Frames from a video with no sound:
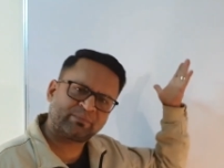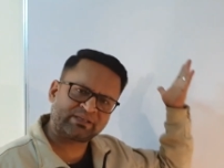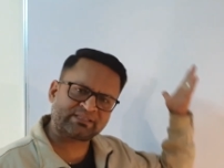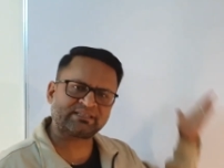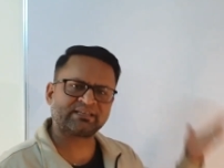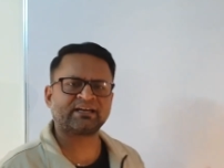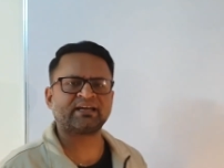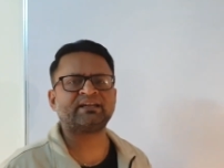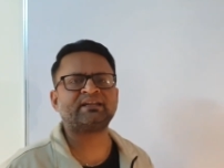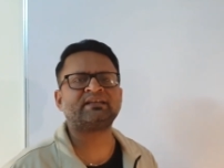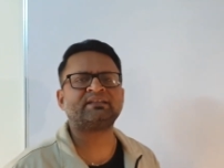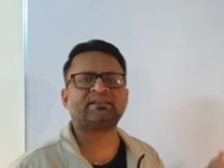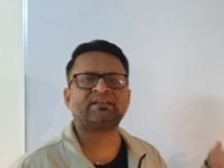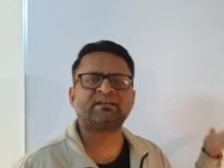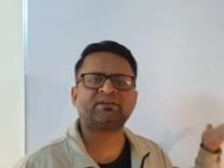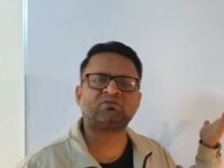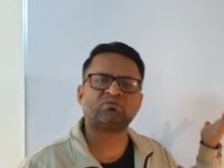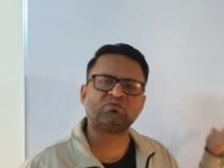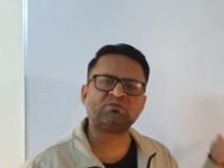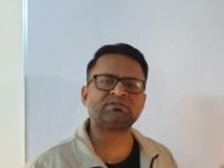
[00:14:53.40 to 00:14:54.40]
basically
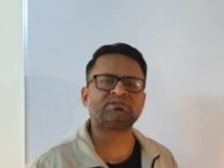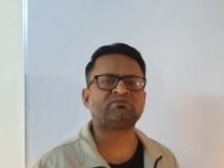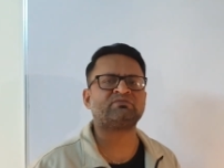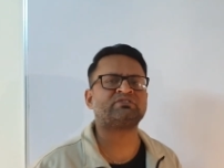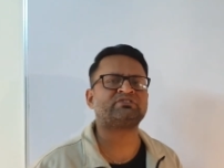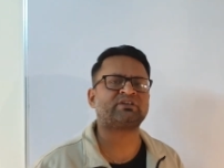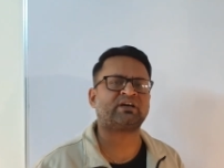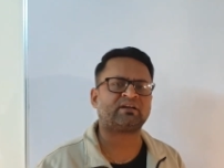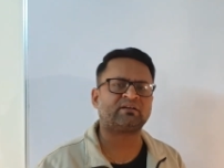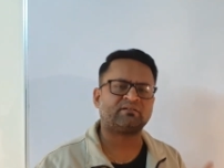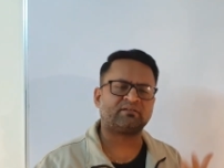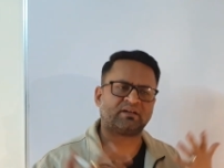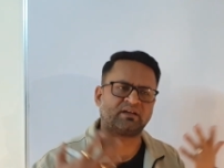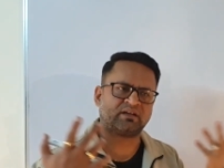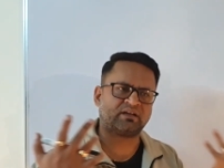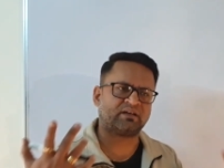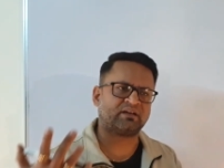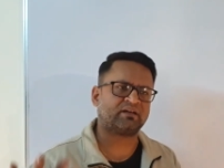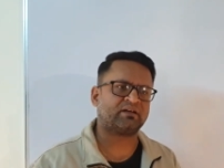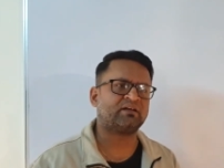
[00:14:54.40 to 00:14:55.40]
the rules which are
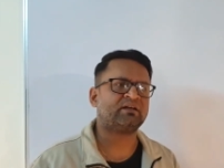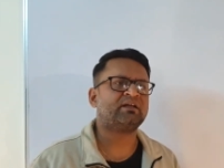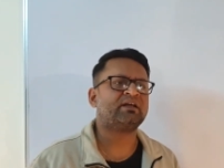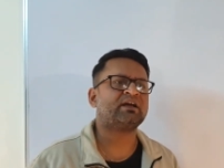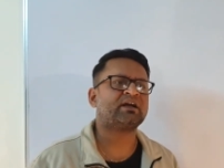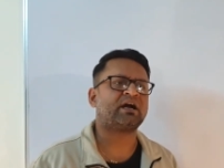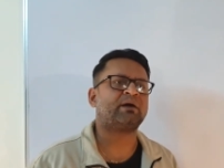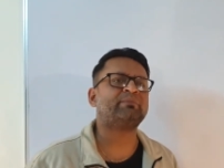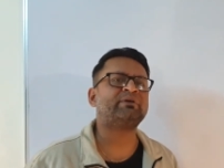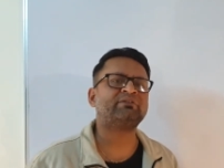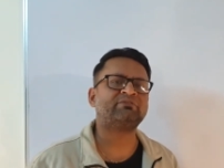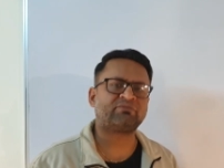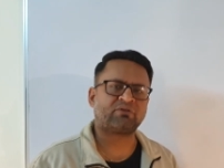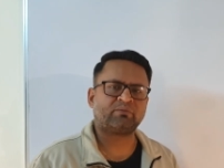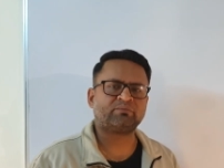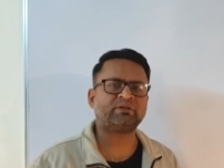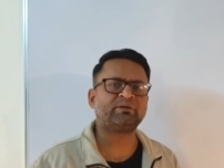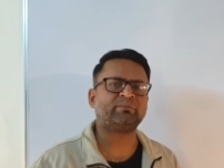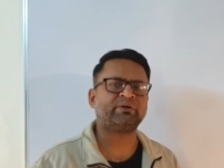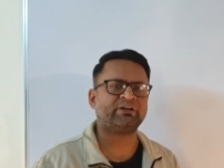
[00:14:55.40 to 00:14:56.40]
coming
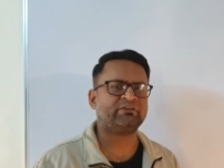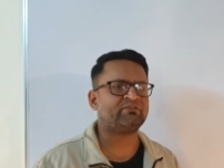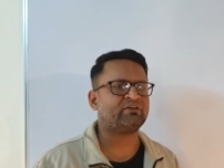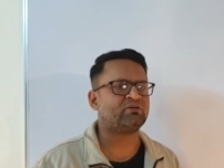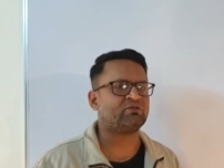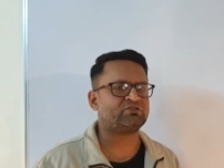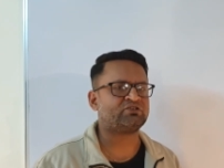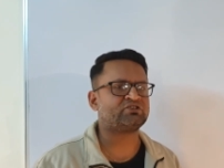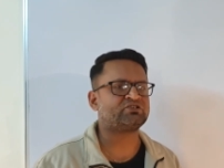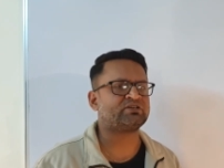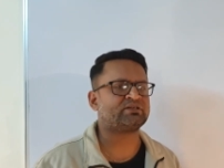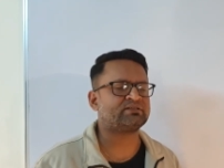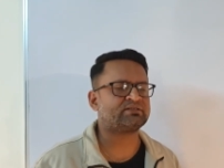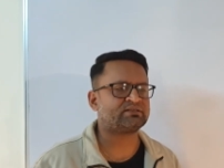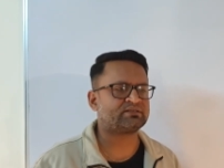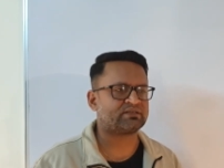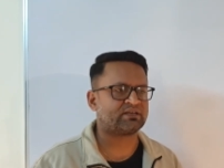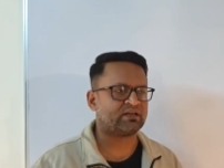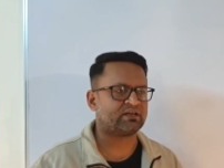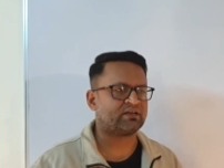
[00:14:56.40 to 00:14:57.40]
from the medieval
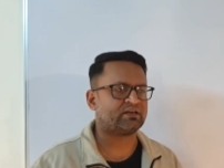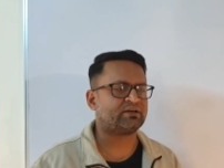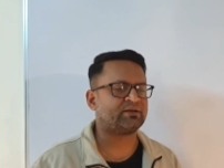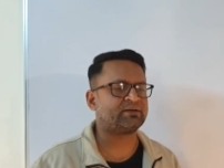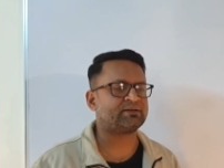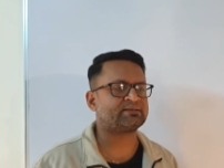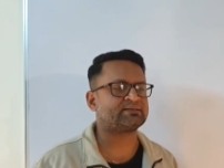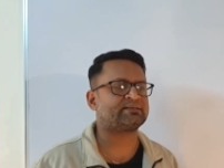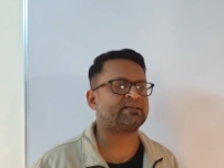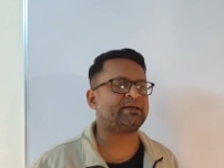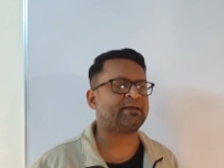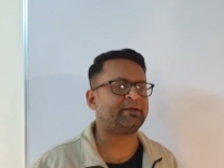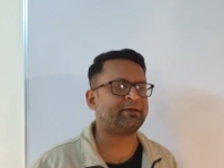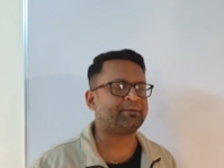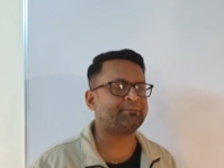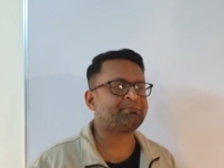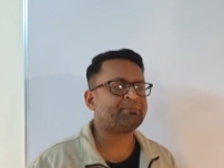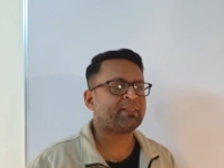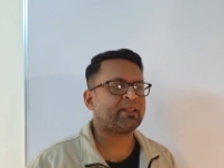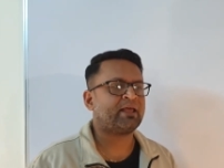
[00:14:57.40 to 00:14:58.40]
logicians
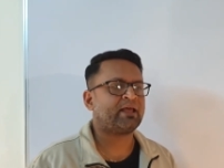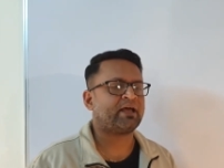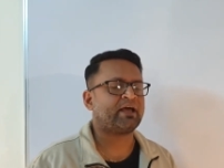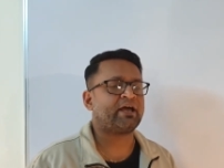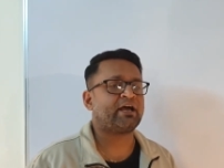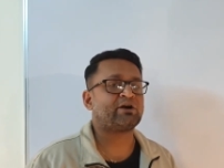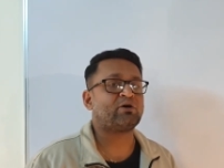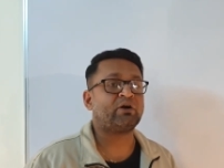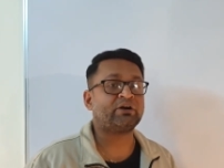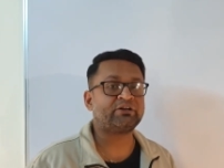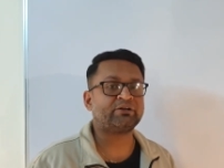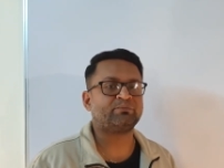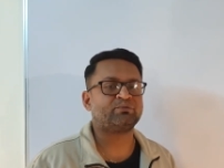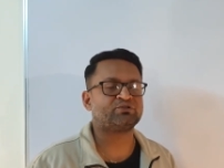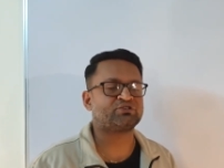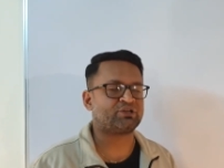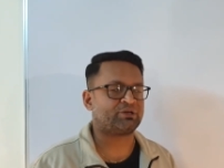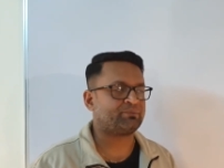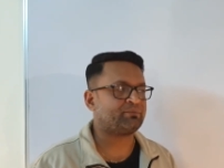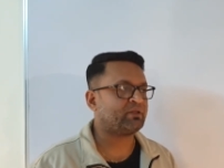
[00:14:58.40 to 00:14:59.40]

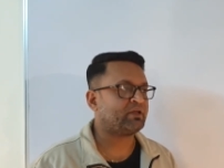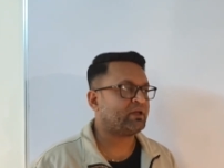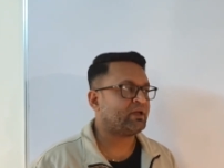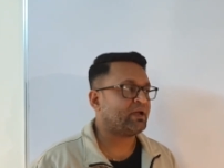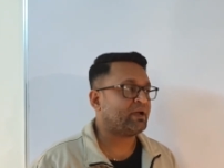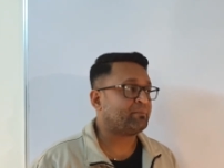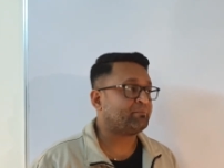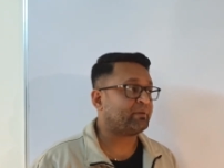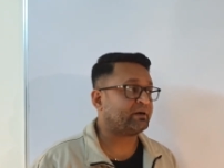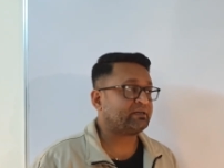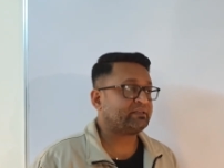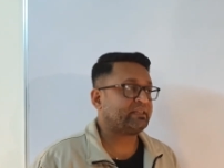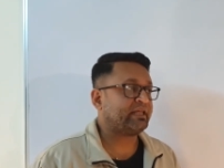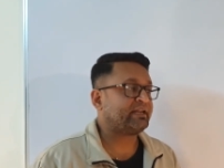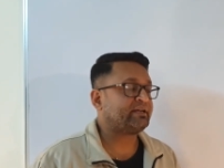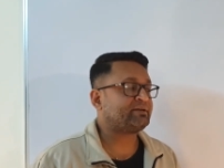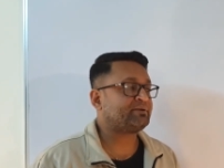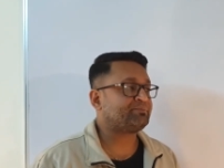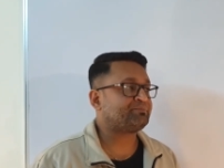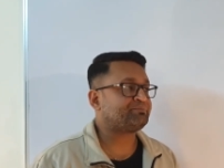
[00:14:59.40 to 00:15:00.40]
contribution. But
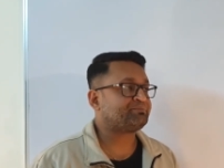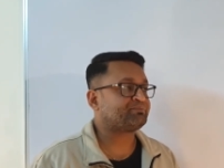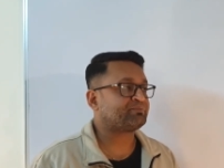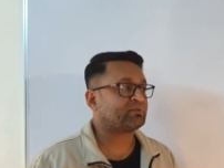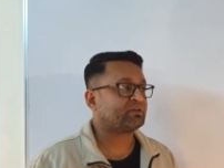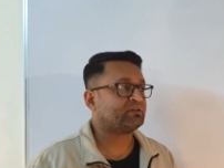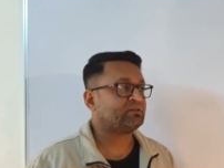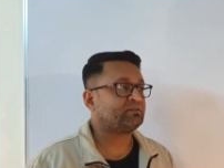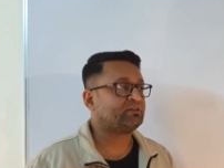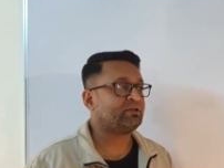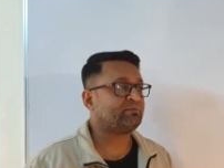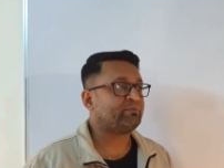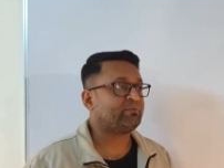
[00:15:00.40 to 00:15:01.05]
then the